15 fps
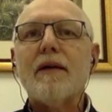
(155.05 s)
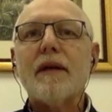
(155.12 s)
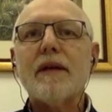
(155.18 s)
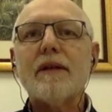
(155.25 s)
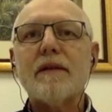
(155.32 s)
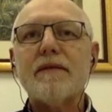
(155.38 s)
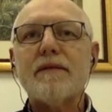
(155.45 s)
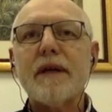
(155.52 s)

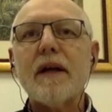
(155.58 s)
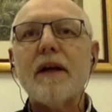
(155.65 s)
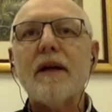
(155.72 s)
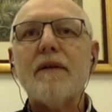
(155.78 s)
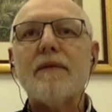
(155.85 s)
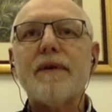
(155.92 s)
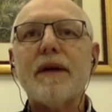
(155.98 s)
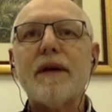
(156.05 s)
They're
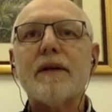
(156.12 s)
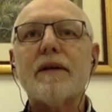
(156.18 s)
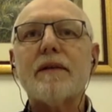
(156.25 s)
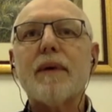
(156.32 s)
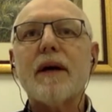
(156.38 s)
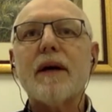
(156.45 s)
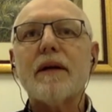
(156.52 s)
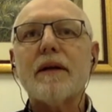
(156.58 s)
severely
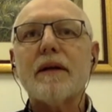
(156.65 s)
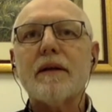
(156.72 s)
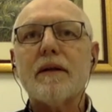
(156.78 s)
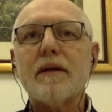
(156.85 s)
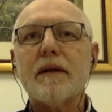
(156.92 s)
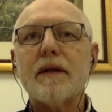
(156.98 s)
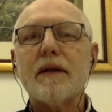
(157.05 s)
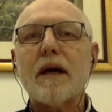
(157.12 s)
affected by
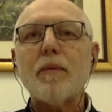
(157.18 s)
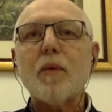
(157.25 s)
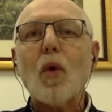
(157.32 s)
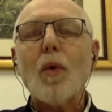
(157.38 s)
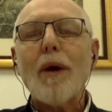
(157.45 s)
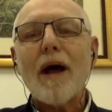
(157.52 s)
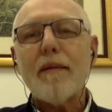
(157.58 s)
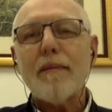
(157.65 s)
the, the
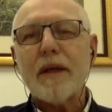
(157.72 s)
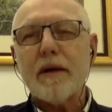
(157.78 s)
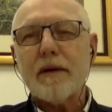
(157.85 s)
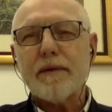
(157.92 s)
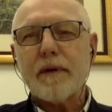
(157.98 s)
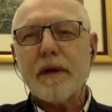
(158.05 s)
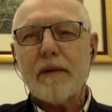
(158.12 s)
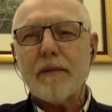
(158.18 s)
double whammy
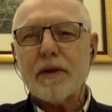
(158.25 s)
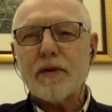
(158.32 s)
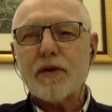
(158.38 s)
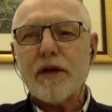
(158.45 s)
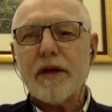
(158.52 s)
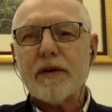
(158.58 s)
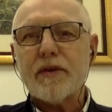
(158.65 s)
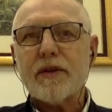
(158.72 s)
of climate
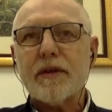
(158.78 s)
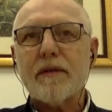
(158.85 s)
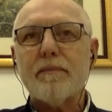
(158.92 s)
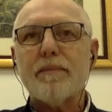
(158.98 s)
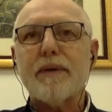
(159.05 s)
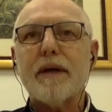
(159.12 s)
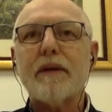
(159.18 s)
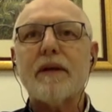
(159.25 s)
change
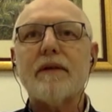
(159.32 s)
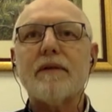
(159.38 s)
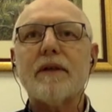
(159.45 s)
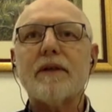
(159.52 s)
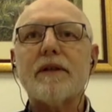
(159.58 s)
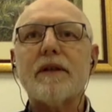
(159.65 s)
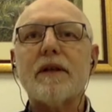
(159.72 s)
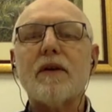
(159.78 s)
and
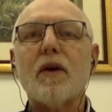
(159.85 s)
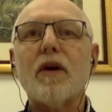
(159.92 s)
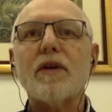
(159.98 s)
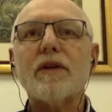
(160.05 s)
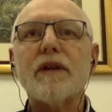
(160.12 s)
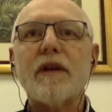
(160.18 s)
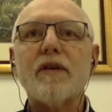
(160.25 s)
biodiversity loss.